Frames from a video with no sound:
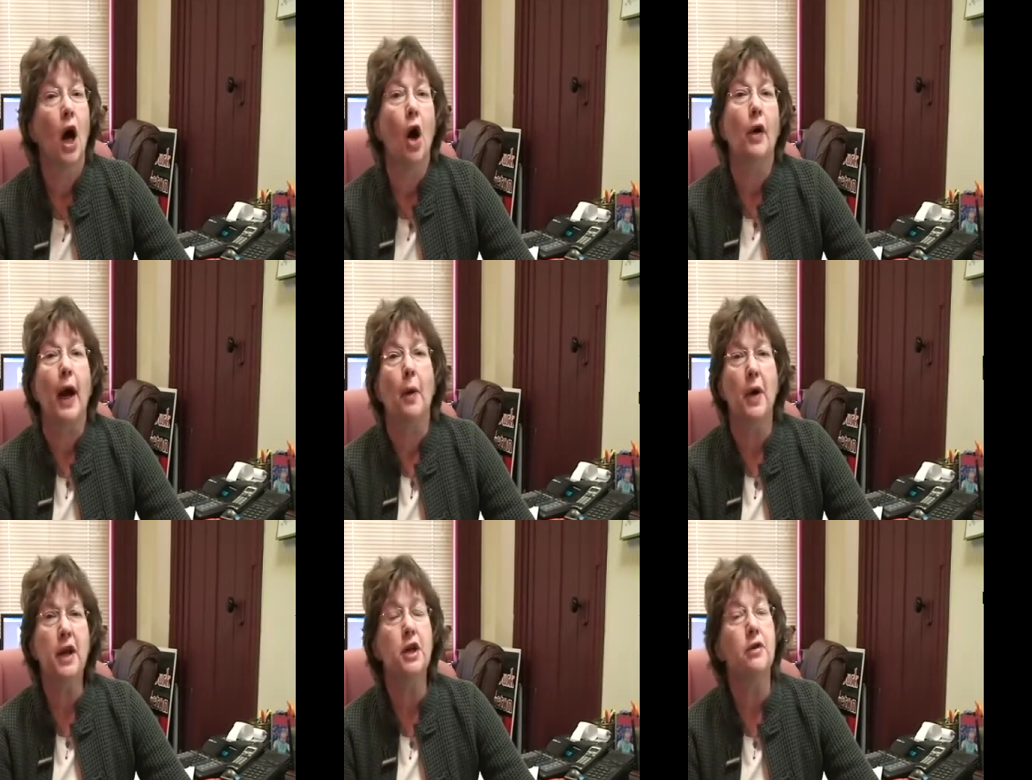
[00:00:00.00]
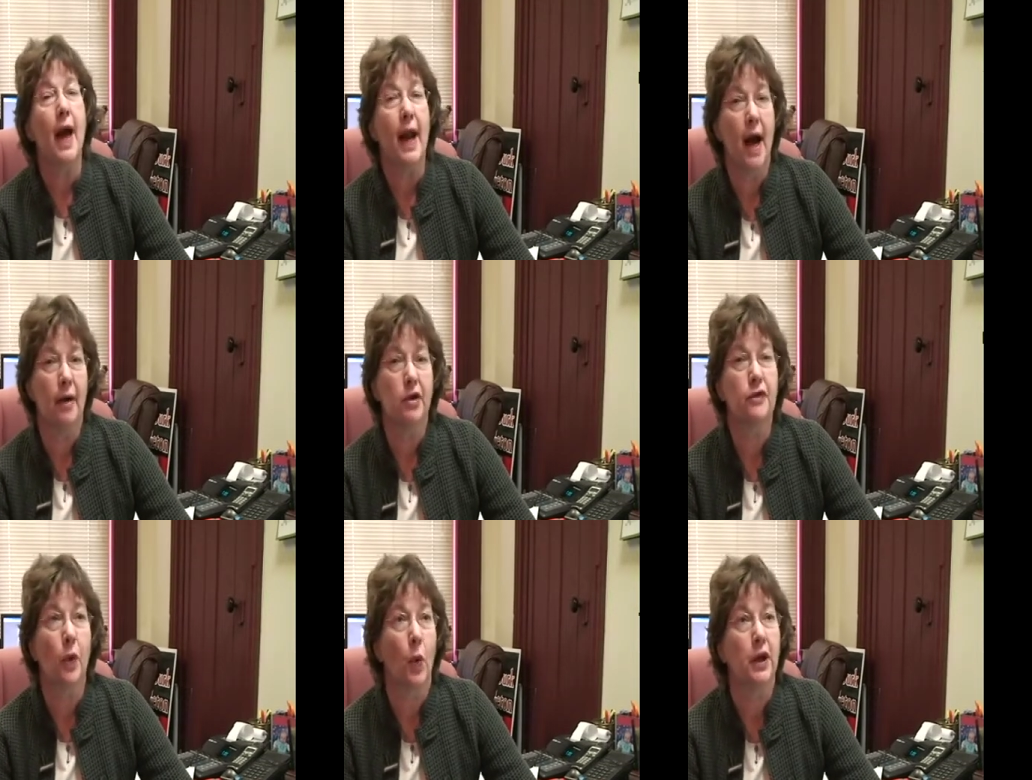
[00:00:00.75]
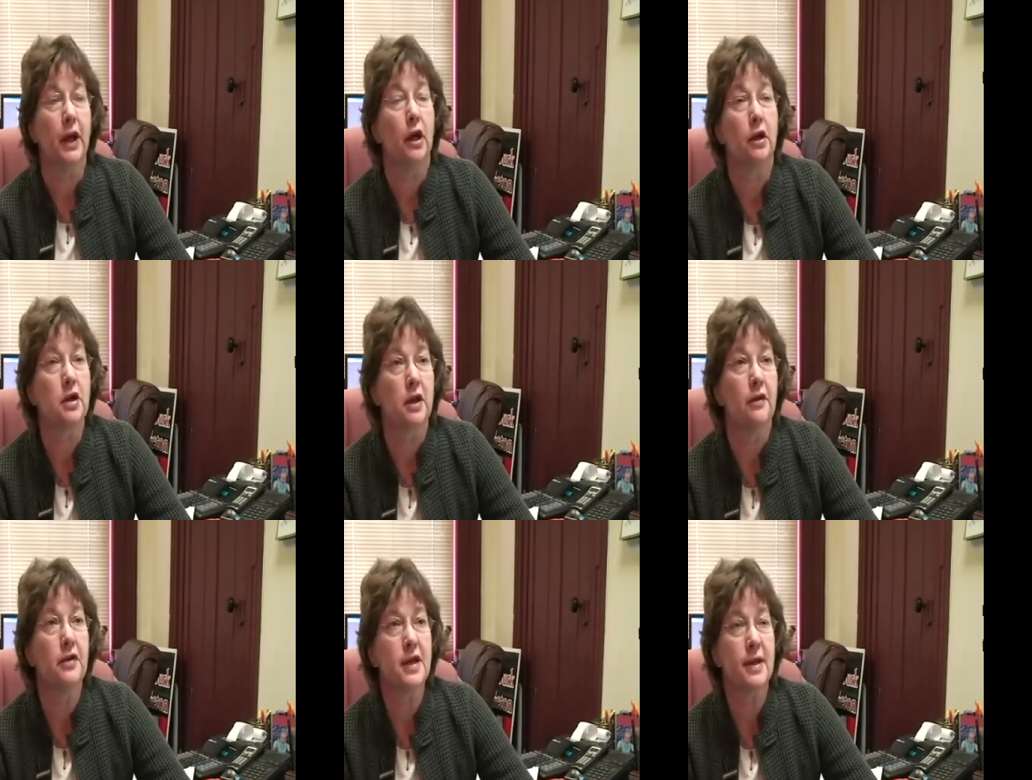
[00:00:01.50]
Okay, we do that every 4 years.
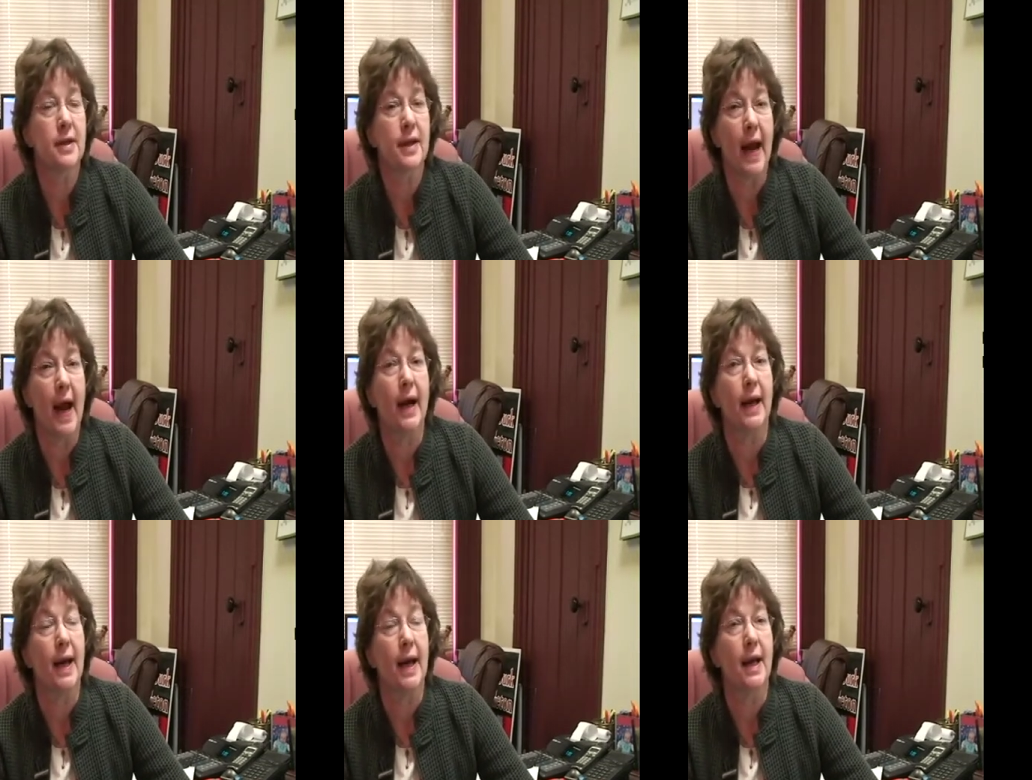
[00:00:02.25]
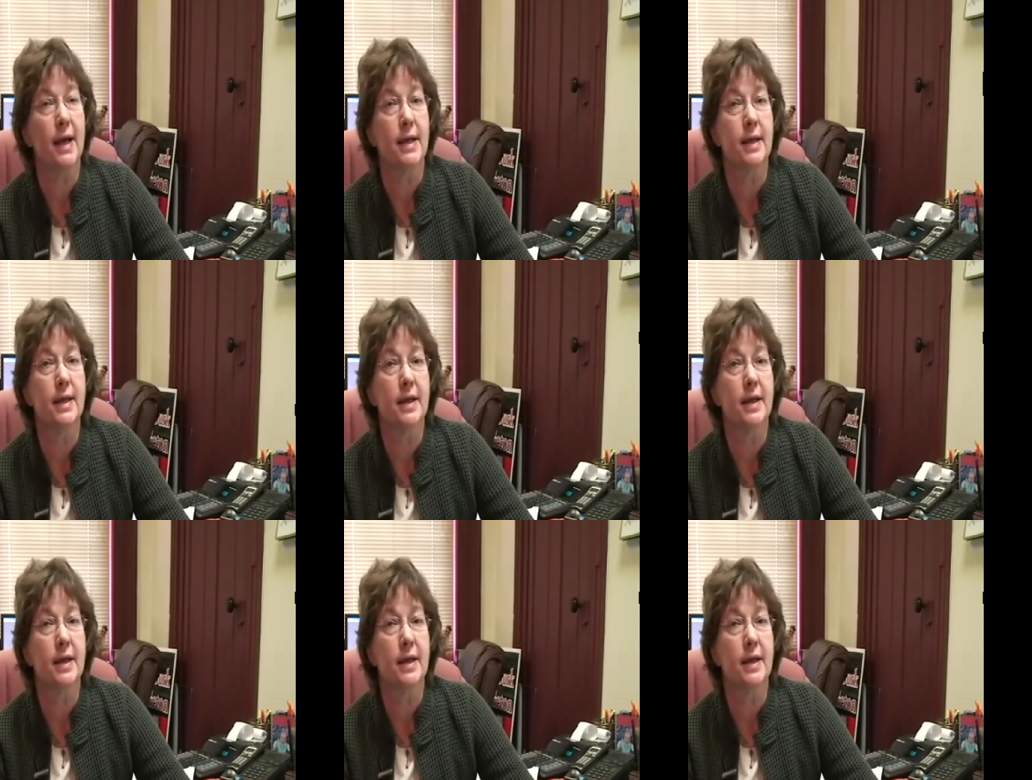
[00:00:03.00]
The county is